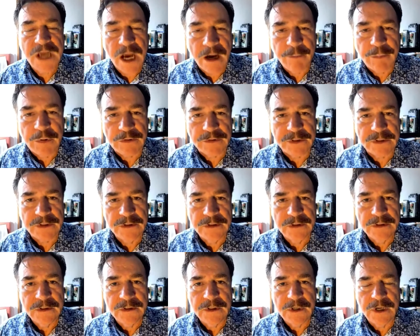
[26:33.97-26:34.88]
doubled,
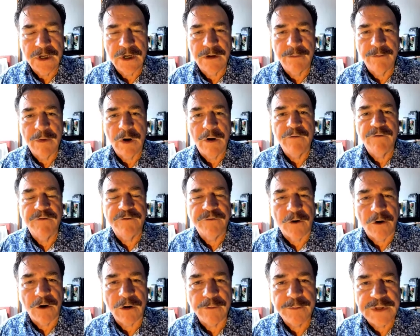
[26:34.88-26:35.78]

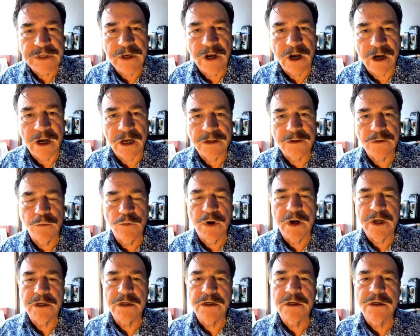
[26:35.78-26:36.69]
far beyond
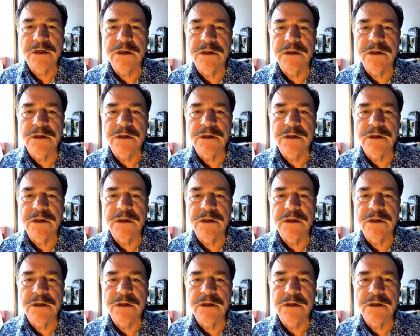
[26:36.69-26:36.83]
what